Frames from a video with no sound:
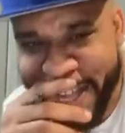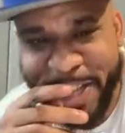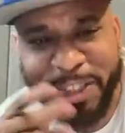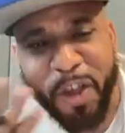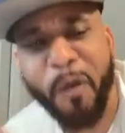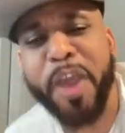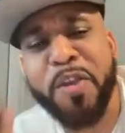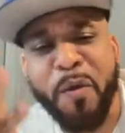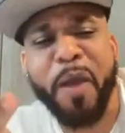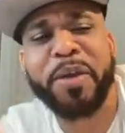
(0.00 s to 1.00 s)
So where
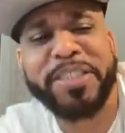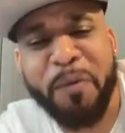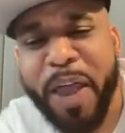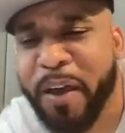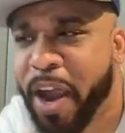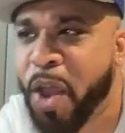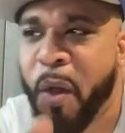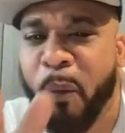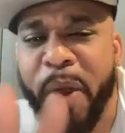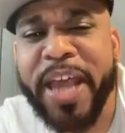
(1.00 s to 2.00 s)
you where was where,
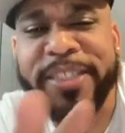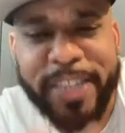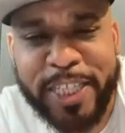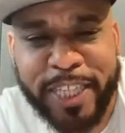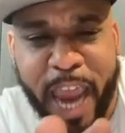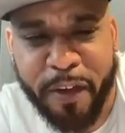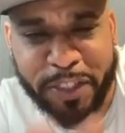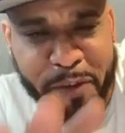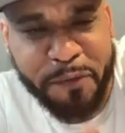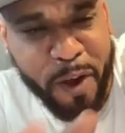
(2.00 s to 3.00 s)
where's this
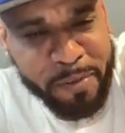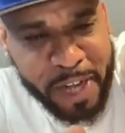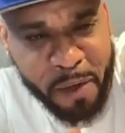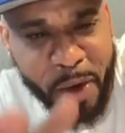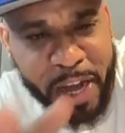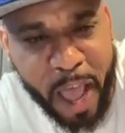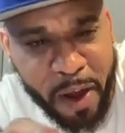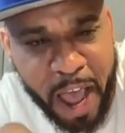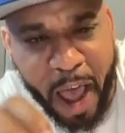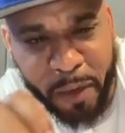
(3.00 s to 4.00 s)
character from now? Where how
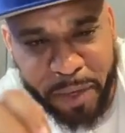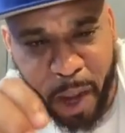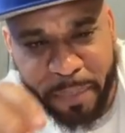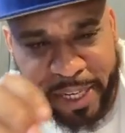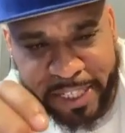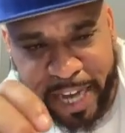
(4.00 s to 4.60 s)
how do we come with this